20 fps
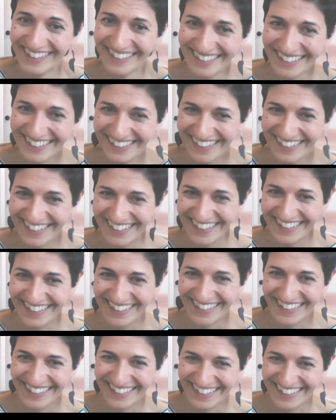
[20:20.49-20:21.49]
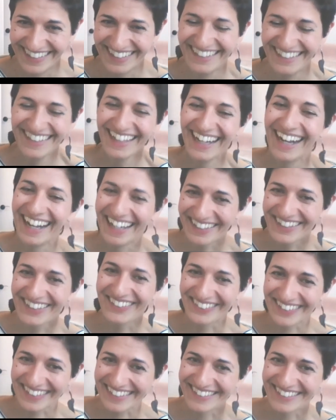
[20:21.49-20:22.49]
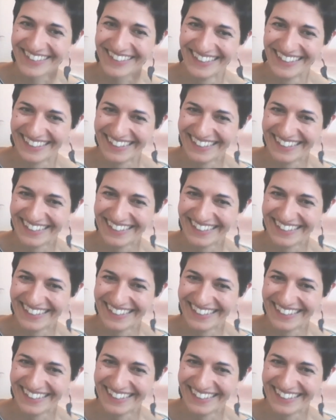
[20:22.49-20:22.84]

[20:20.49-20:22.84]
I know this.